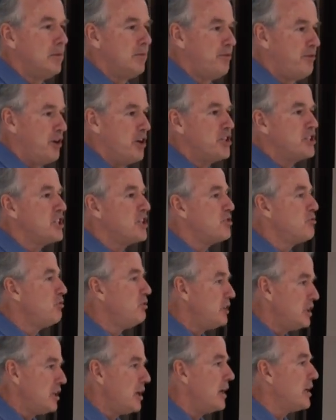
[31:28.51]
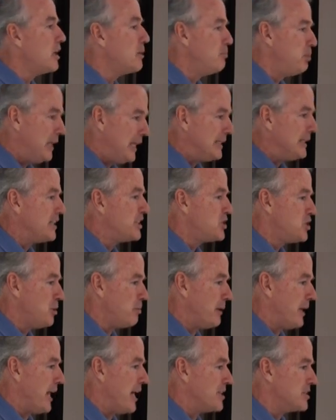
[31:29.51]
First, completely
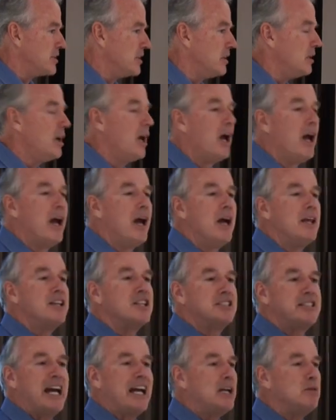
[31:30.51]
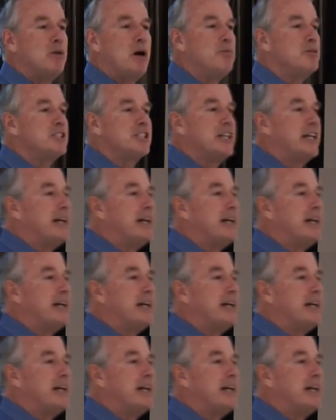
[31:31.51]
stupid answer. The second one, which